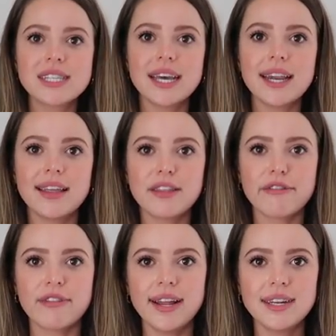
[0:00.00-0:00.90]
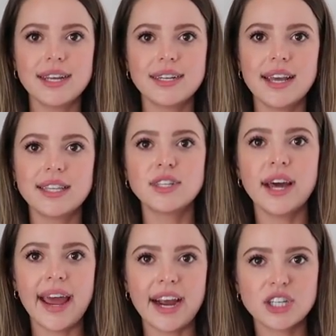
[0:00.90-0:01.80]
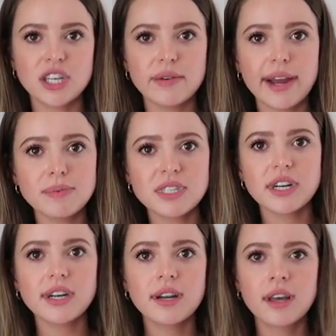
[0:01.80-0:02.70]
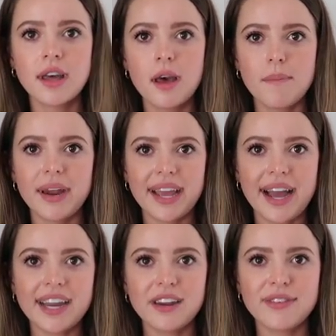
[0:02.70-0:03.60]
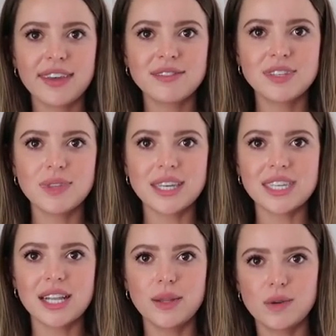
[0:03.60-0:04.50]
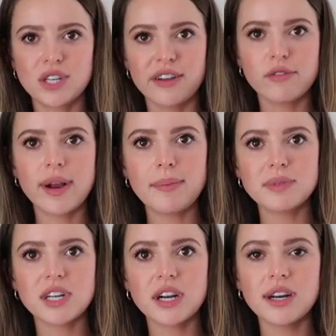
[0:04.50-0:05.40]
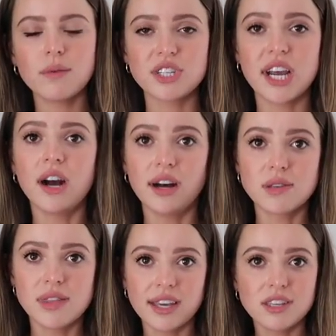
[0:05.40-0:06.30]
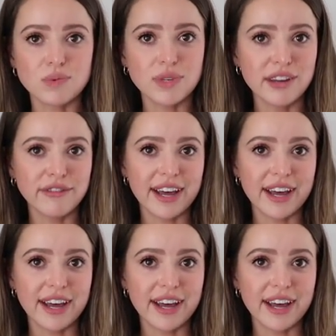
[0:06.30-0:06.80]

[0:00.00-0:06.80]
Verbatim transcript: slit in the front. It, it's not actually a wrap skirt but it kind of gives you this illusion of a wrap skirt, which I also think is really